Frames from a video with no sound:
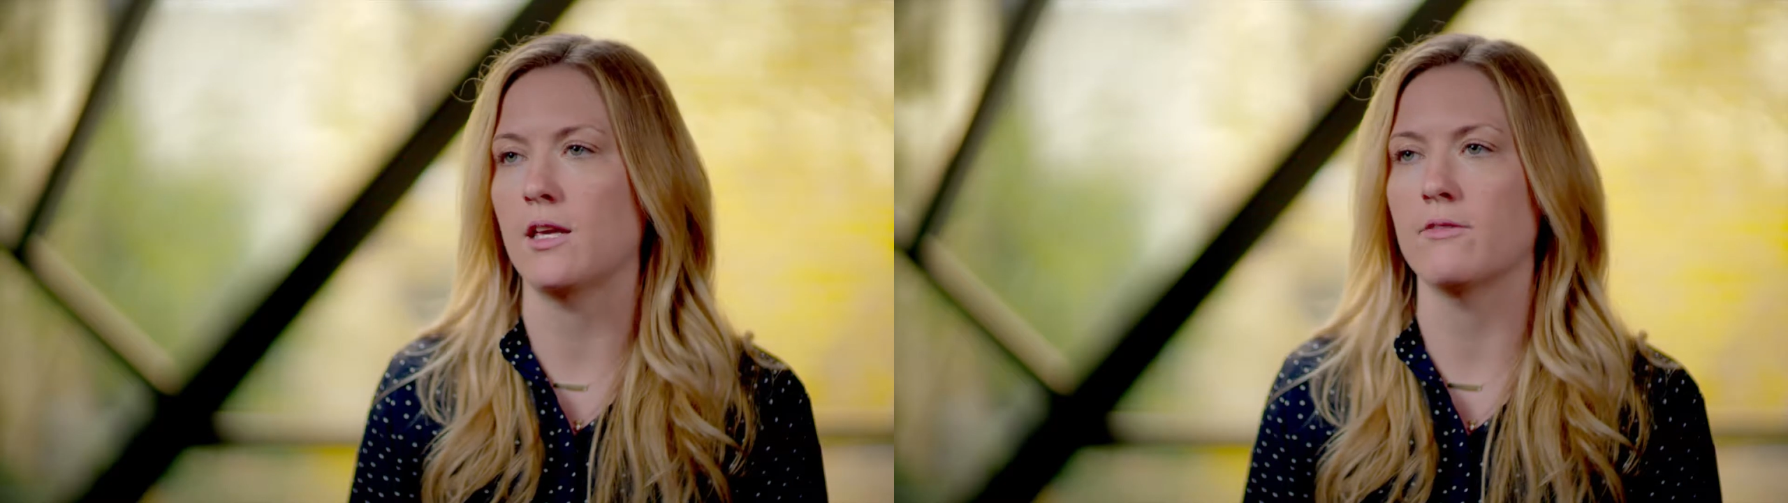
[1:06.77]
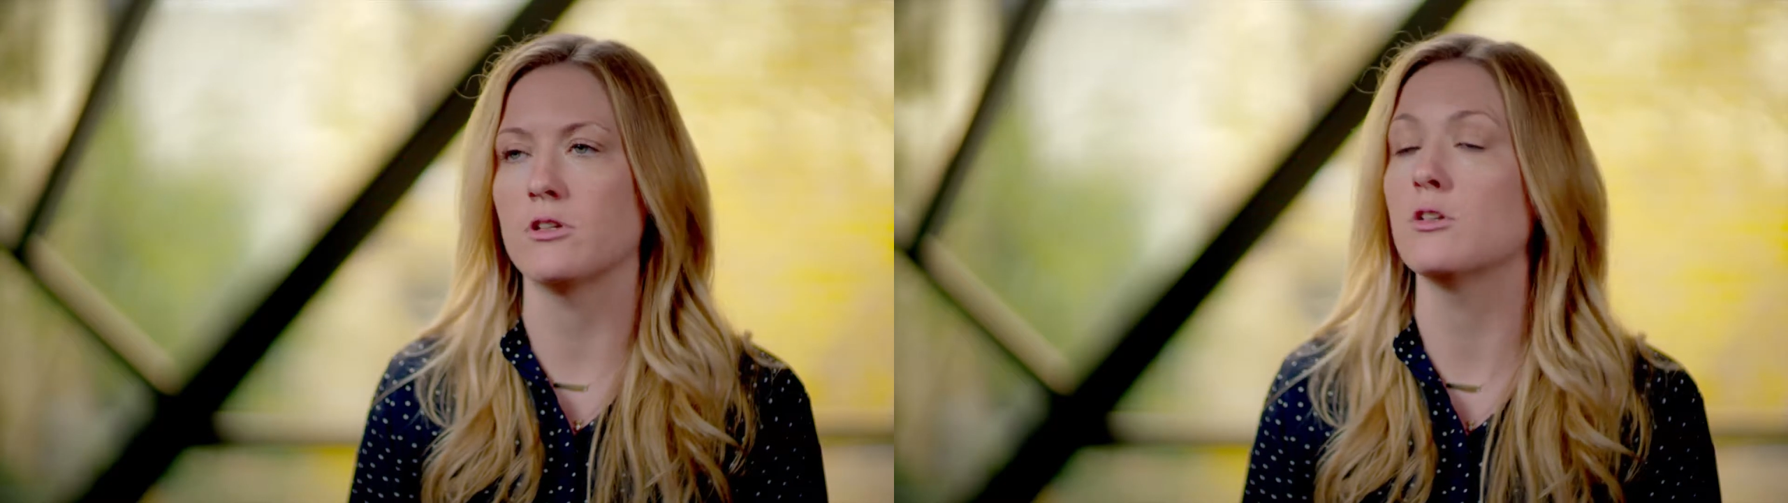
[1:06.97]

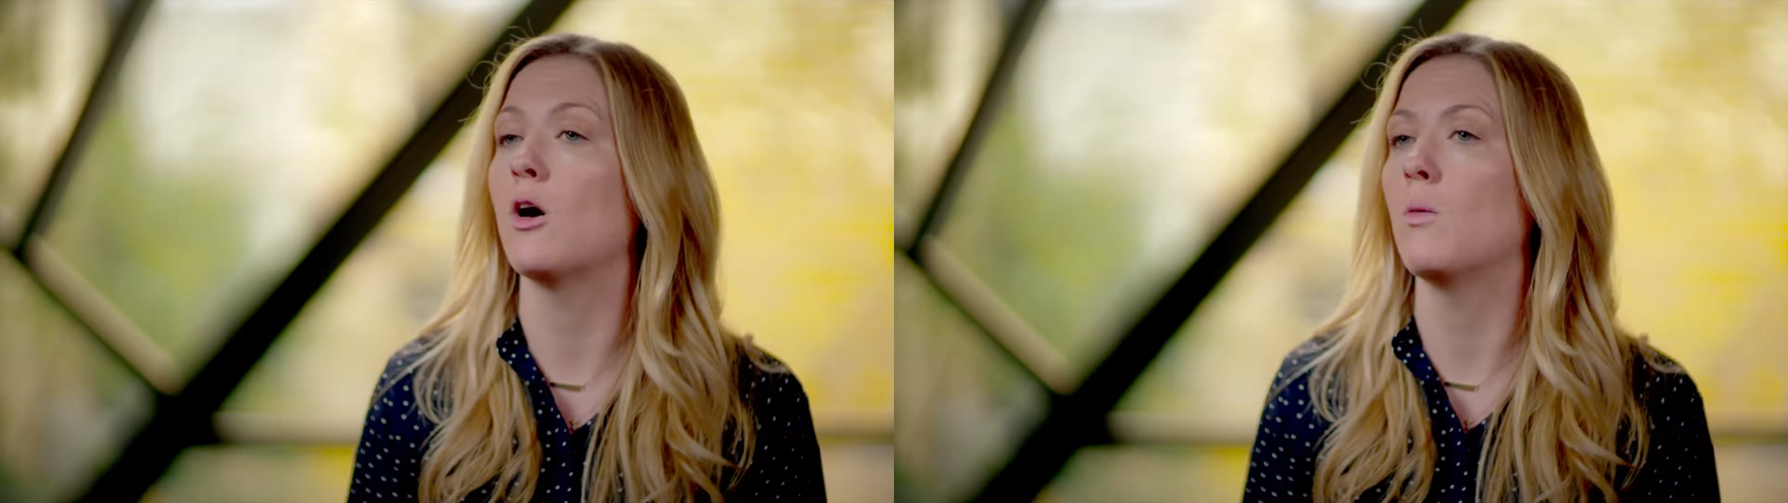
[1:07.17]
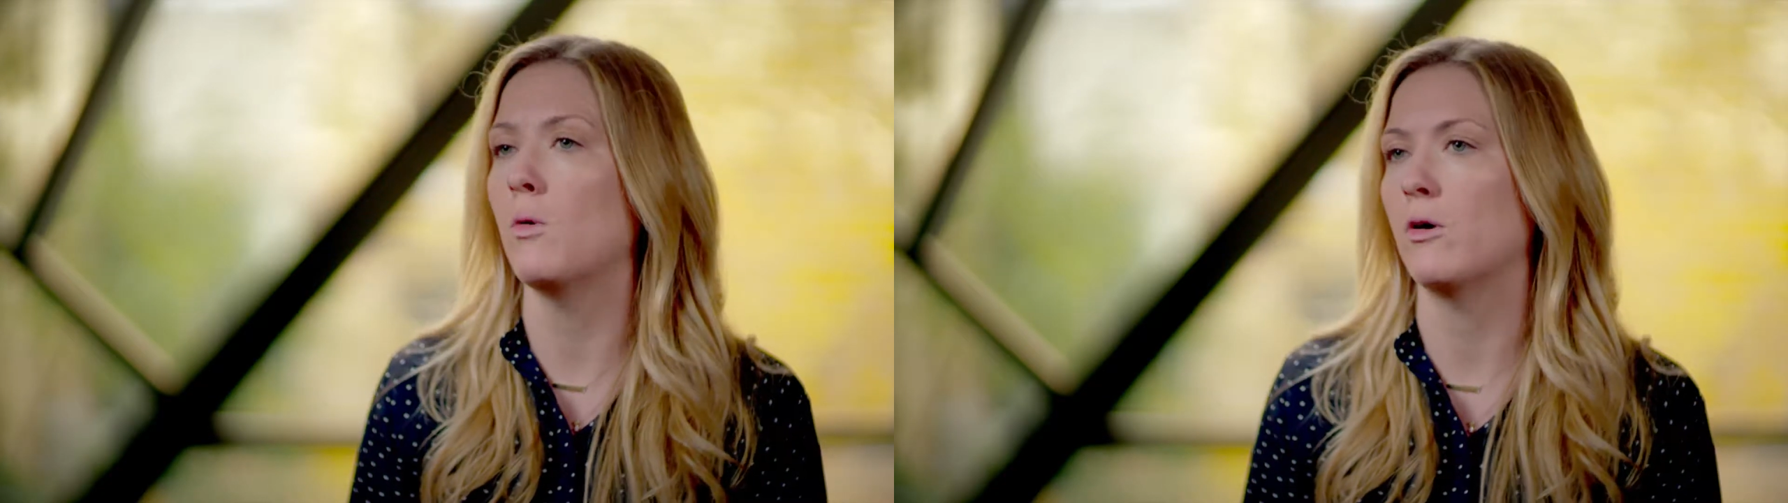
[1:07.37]
giving
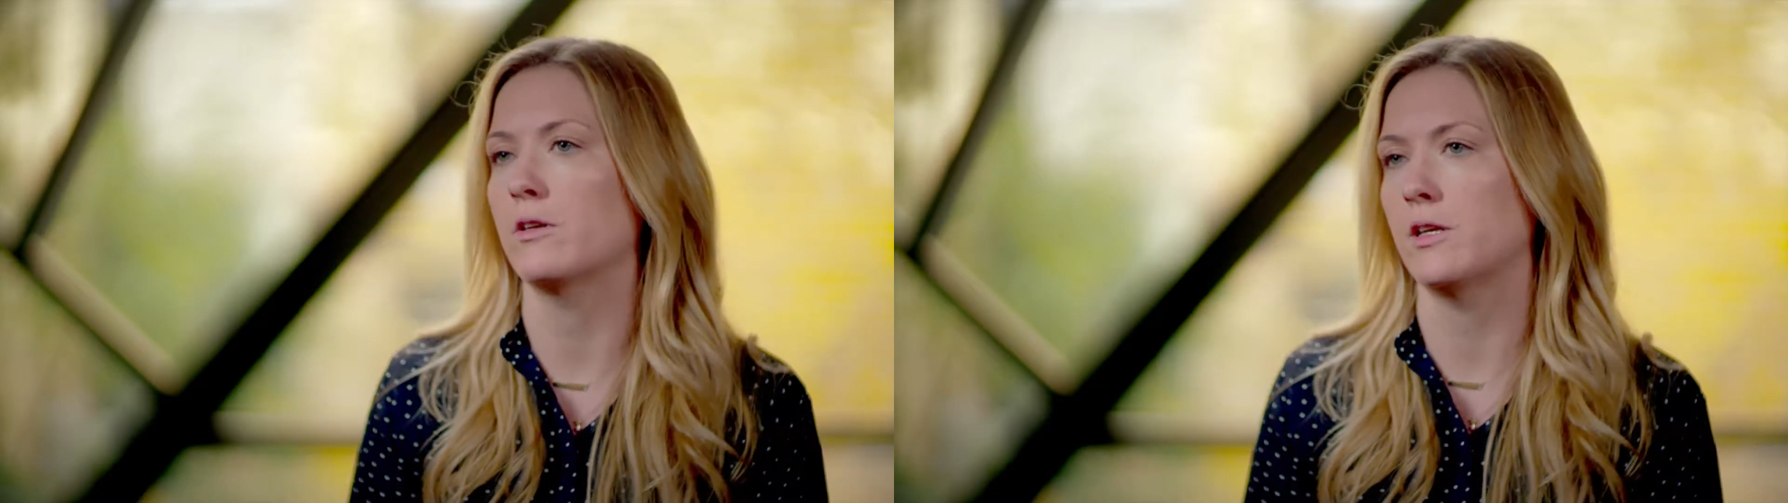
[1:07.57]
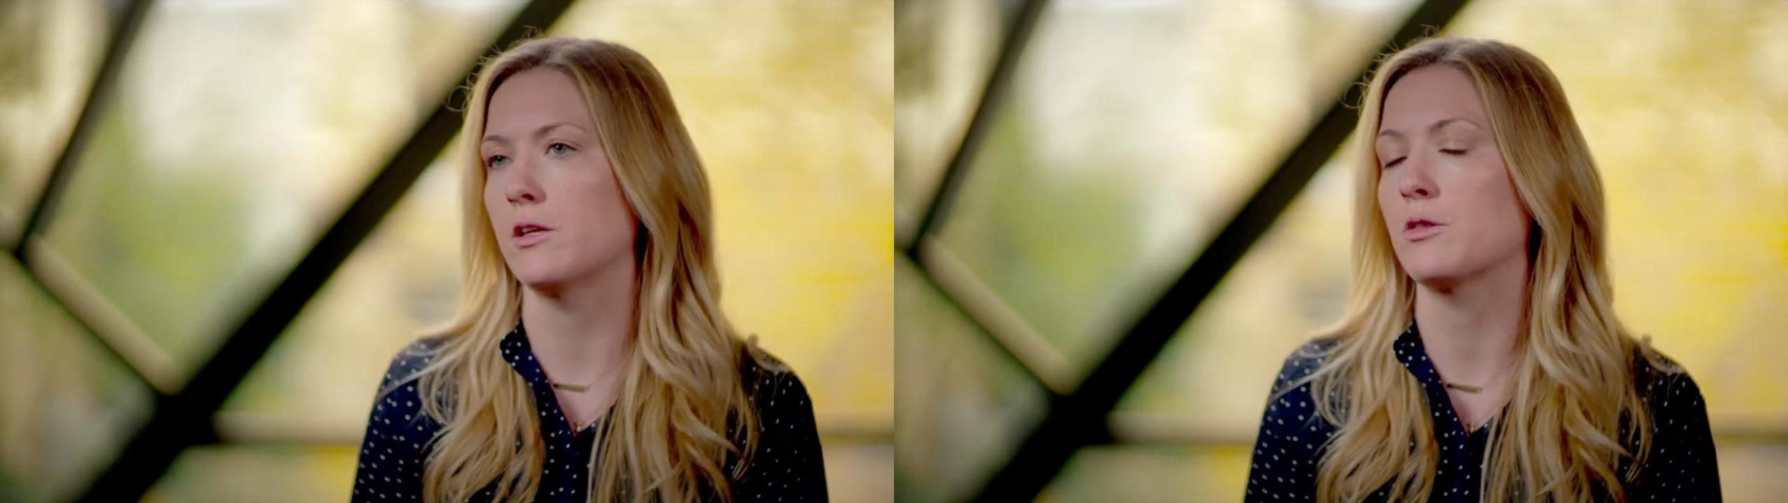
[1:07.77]
no more than a